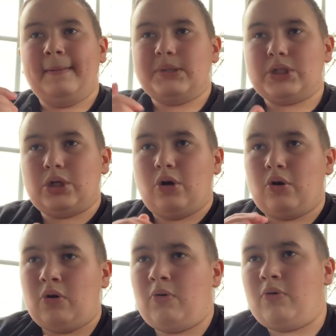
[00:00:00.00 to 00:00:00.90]

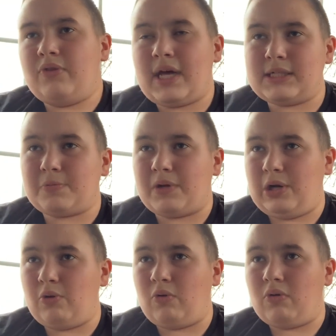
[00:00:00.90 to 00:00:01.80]
So, that is pretty
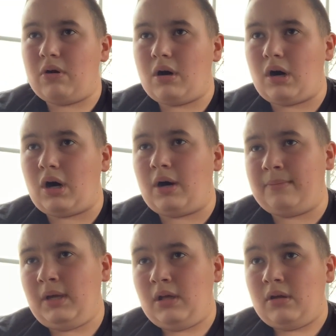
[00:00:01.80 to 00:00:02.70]
cool. Um,